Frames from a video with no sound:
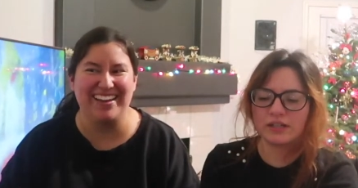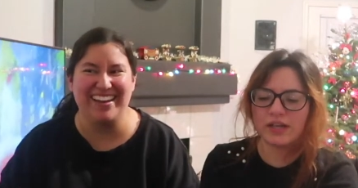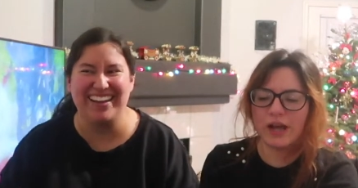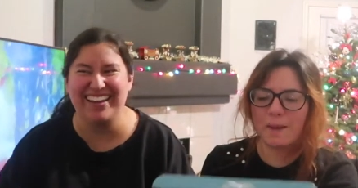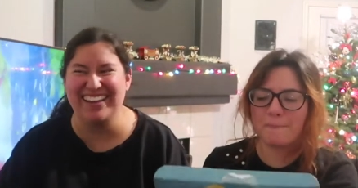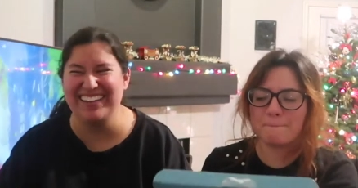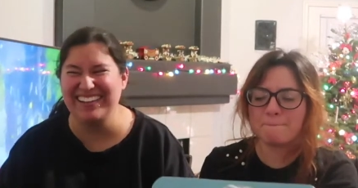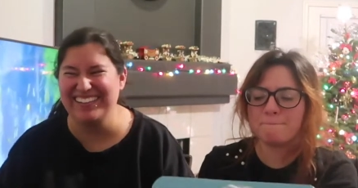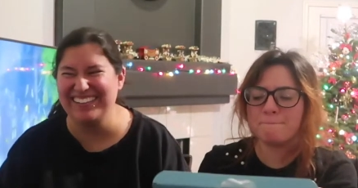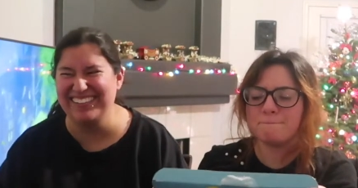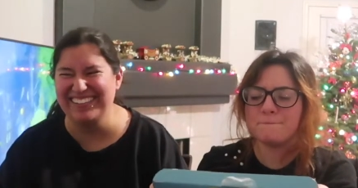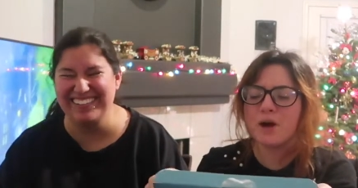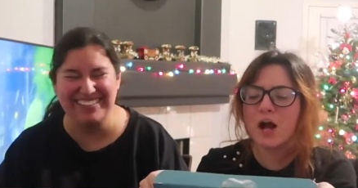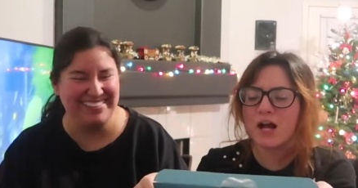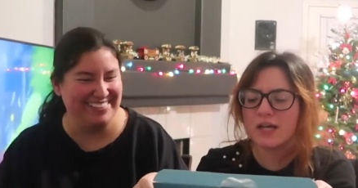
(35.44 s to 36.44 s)
Speaker 1: Yeah,
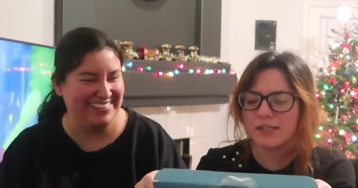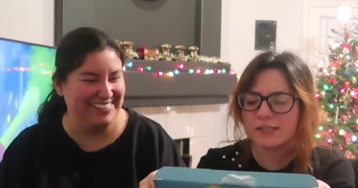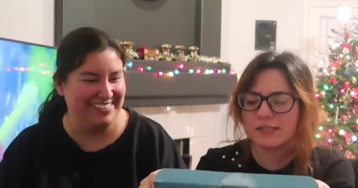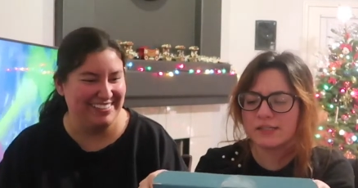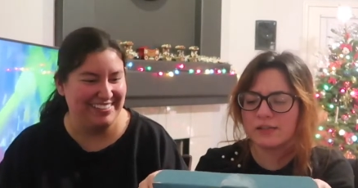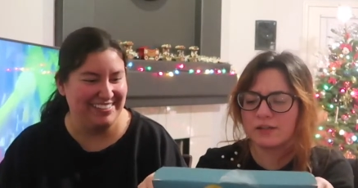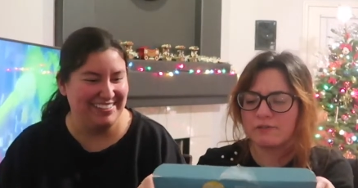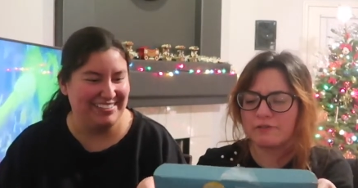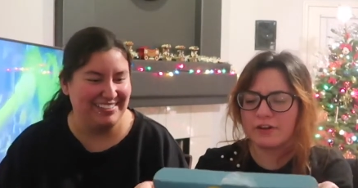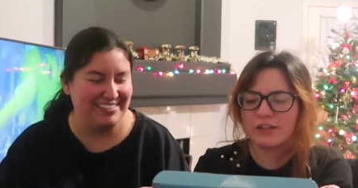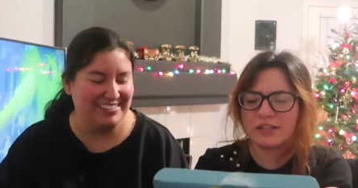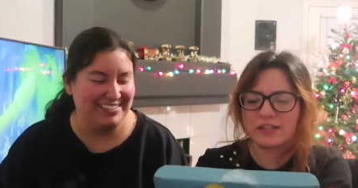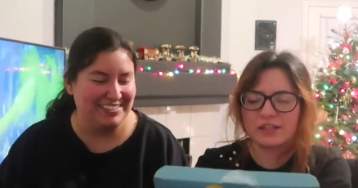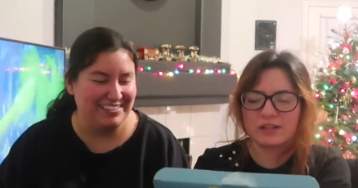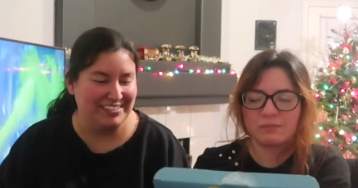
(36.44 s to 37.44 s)
buzzed, if
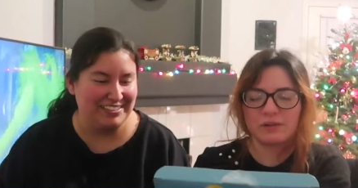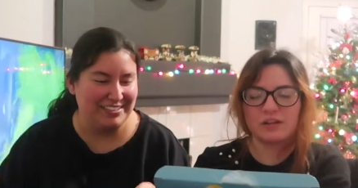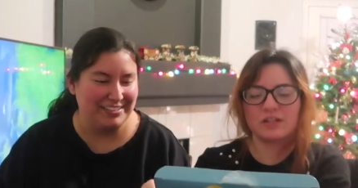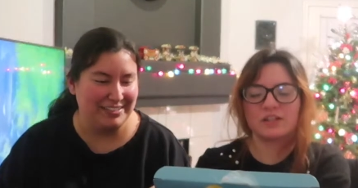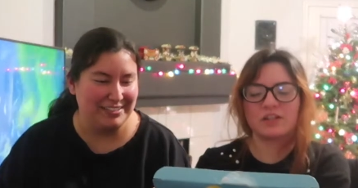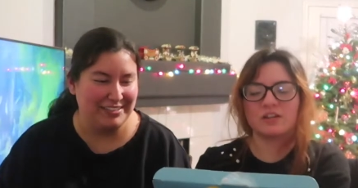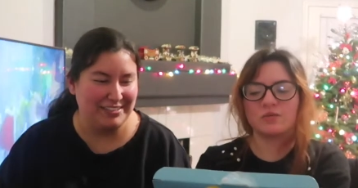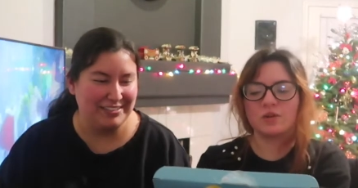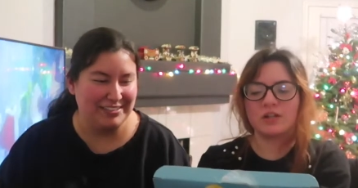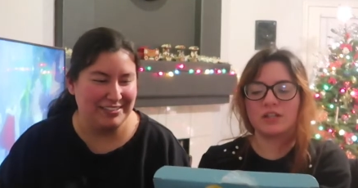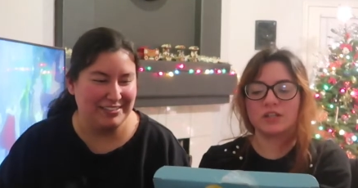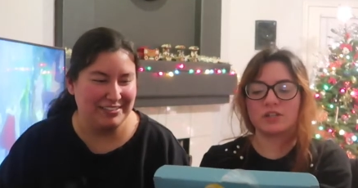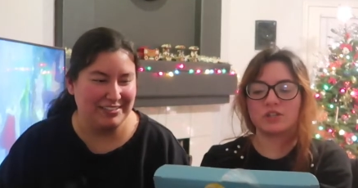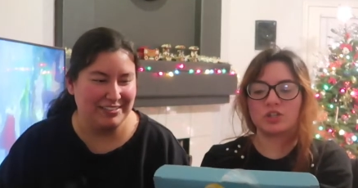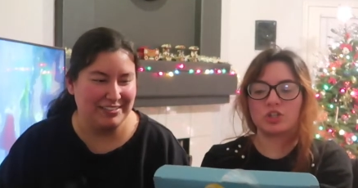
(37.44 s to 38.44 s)
anything, because I don't want to
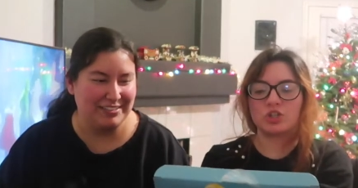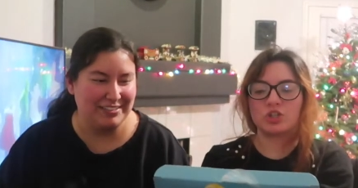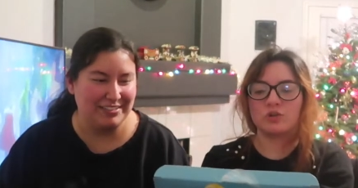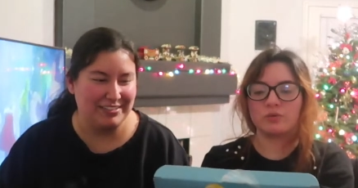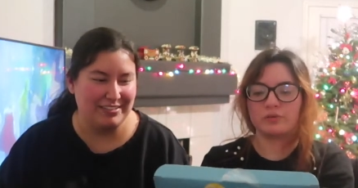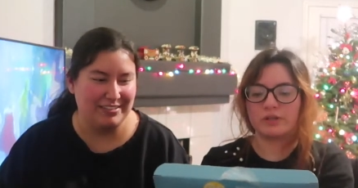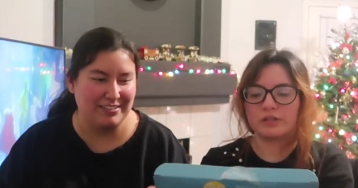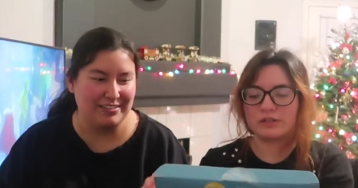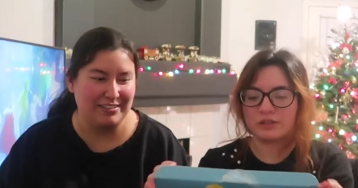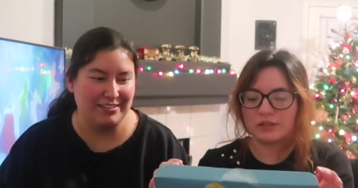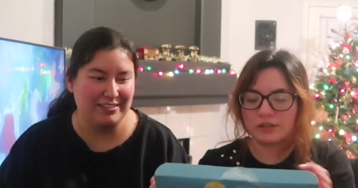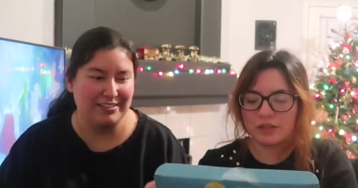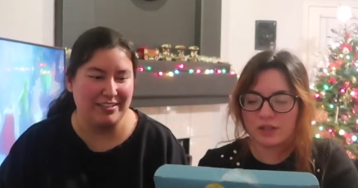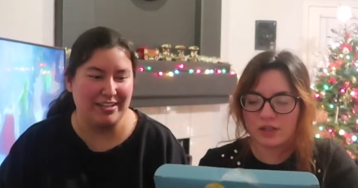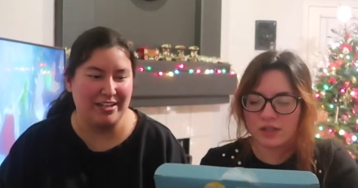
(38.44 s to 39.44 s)
get too crazy.
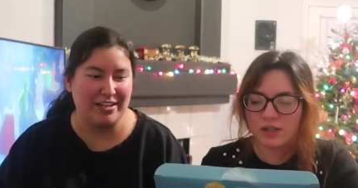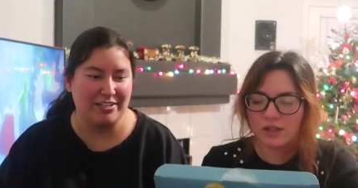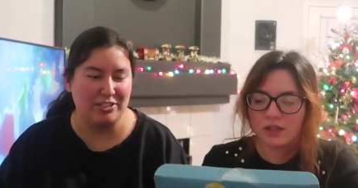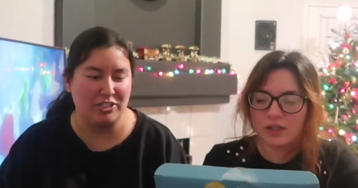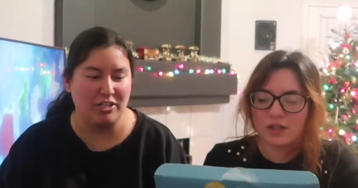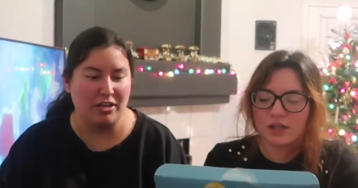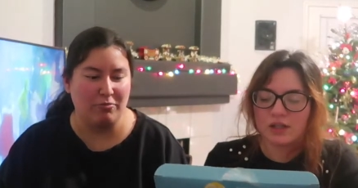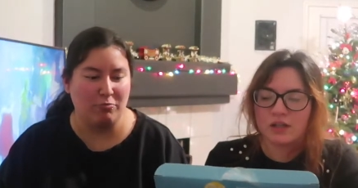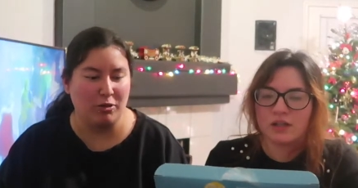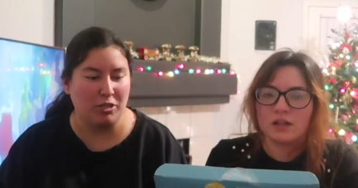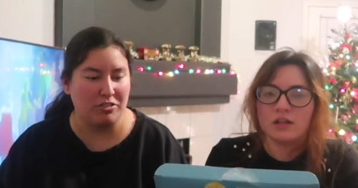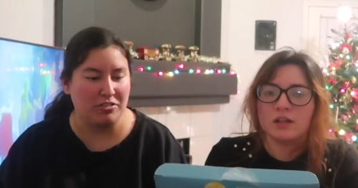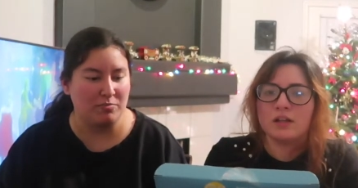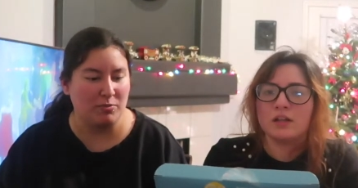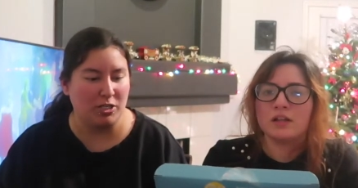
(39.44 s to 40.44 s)
Yeah, she got
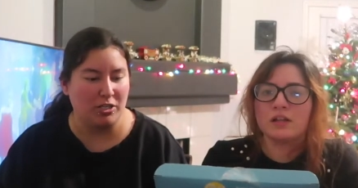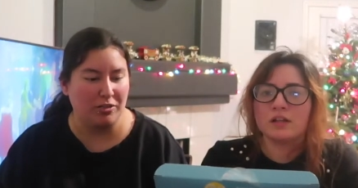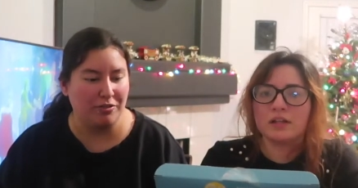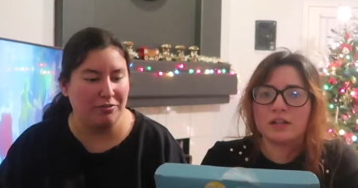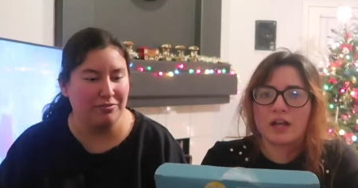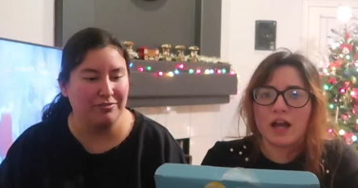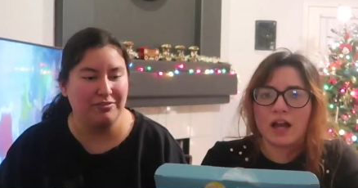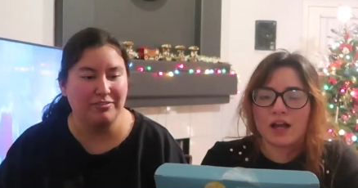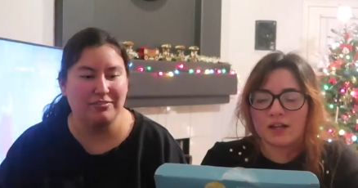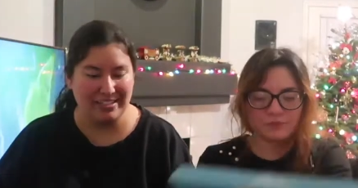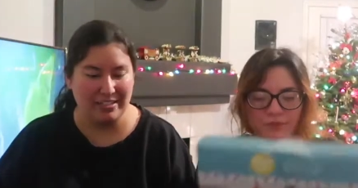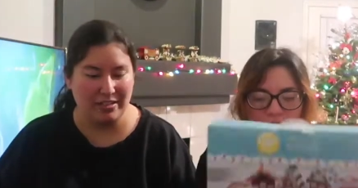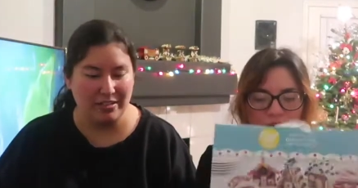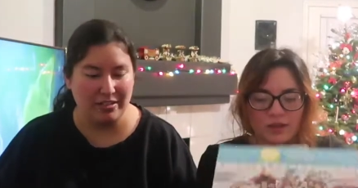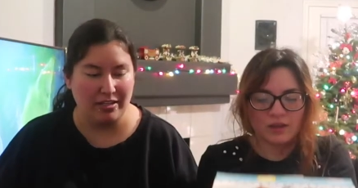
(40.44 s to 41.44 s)
work tomorrow.
Speaker 2: Yeah.
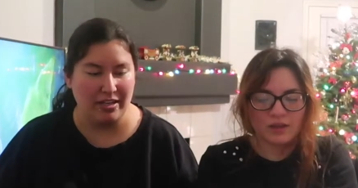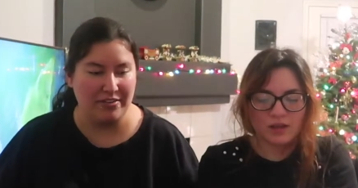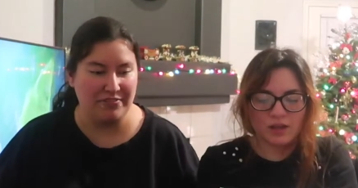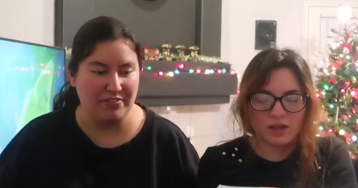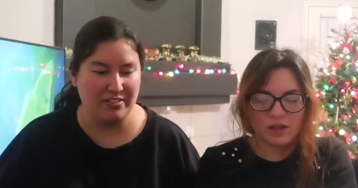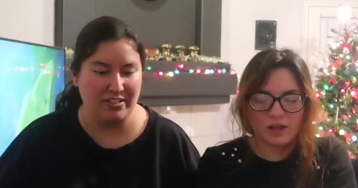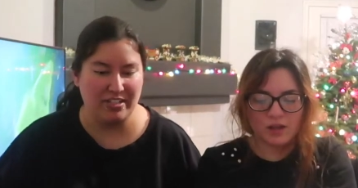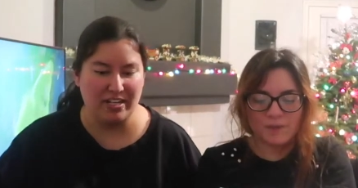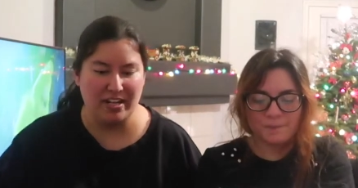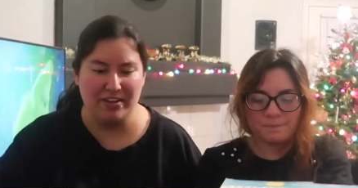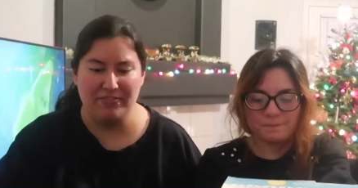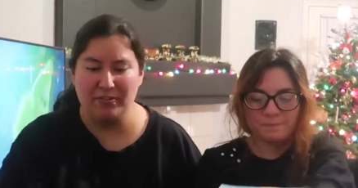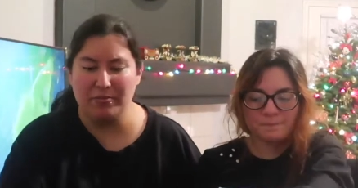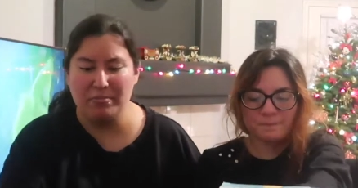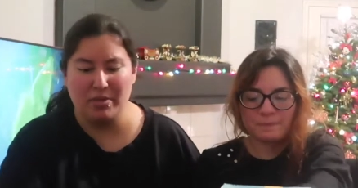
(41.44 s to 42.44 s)
I've um,
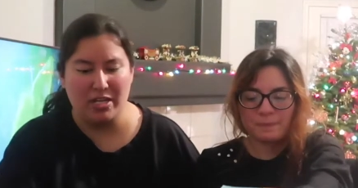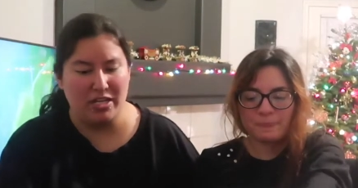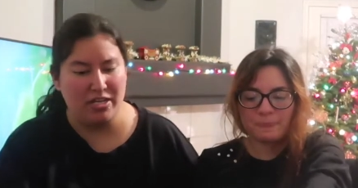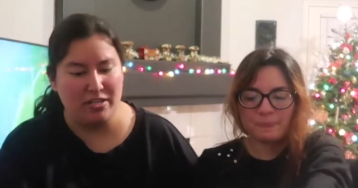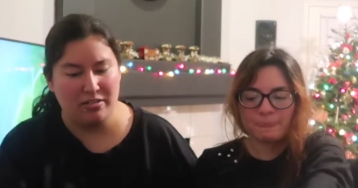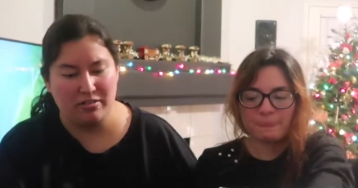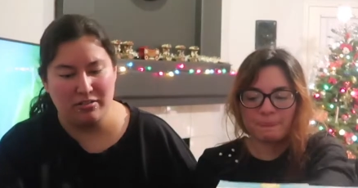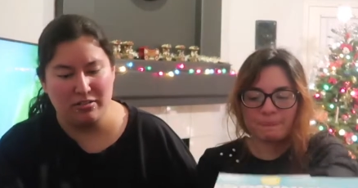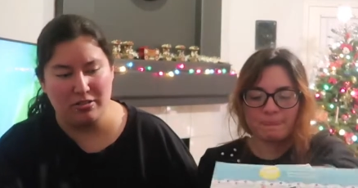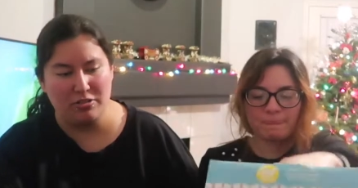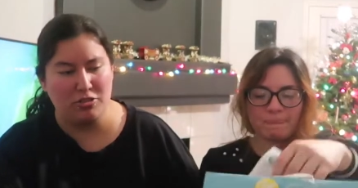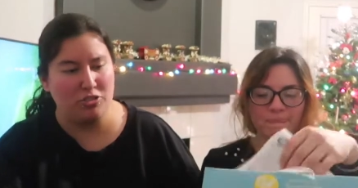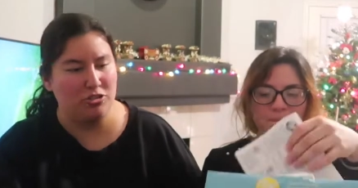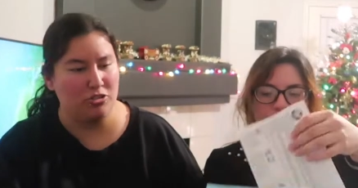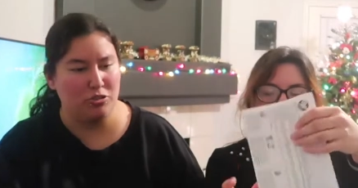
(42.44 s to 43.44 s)
never made
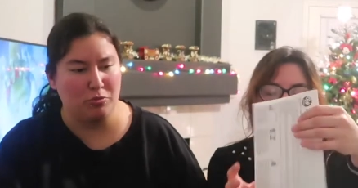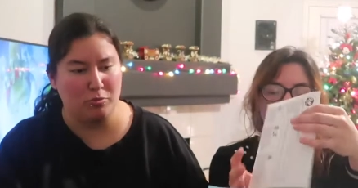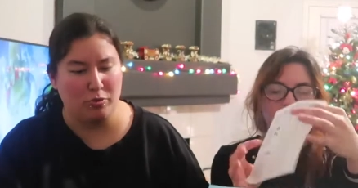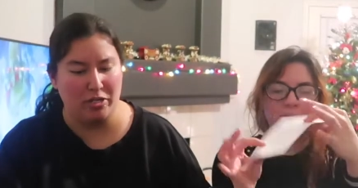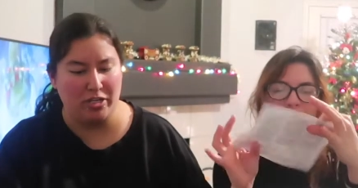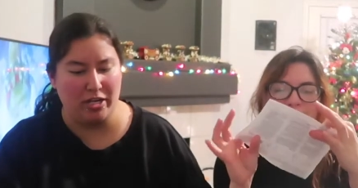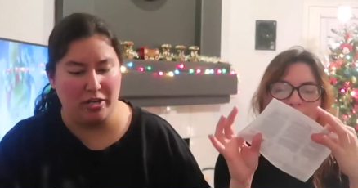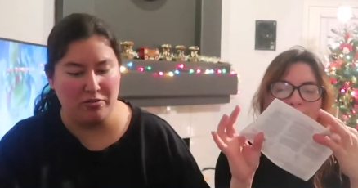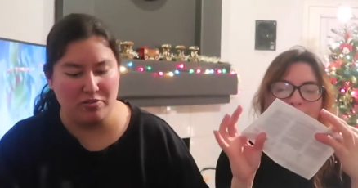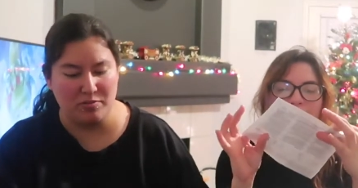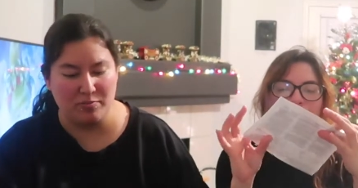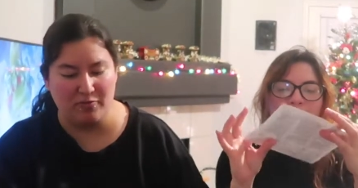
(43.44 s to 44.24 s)
a gingerbread house